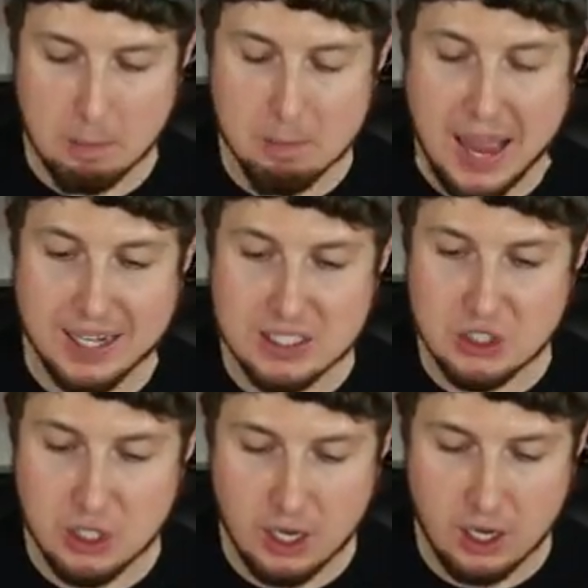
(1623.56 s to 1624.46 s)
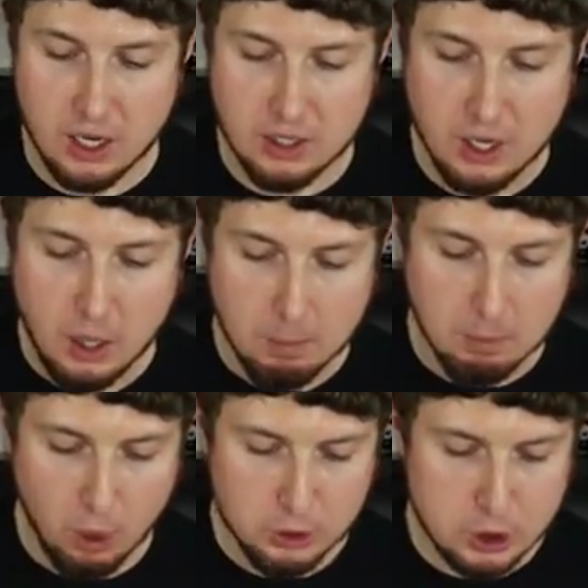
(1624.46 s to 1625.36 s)
Magneton,
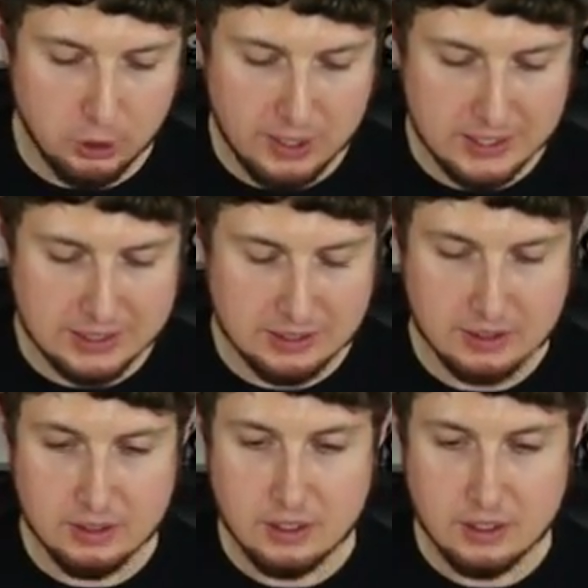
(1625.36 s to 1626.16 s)
Moltres,